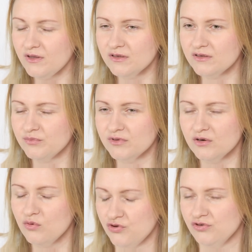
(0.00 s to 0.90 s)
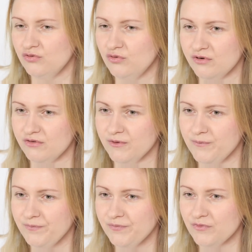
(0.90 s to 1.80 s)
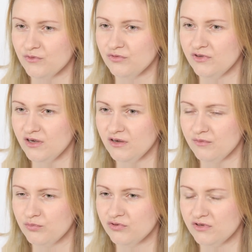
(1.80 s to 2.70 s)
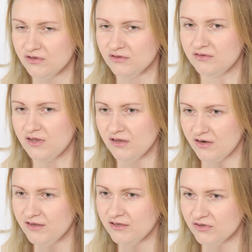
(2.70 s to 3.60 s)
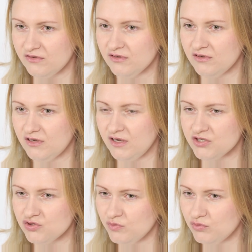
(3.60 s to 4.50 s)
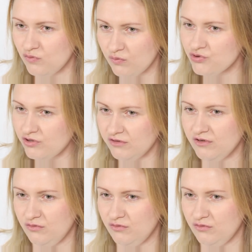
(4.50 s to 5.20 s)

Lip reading: It was a fantastic feeling. I was glad to see every person.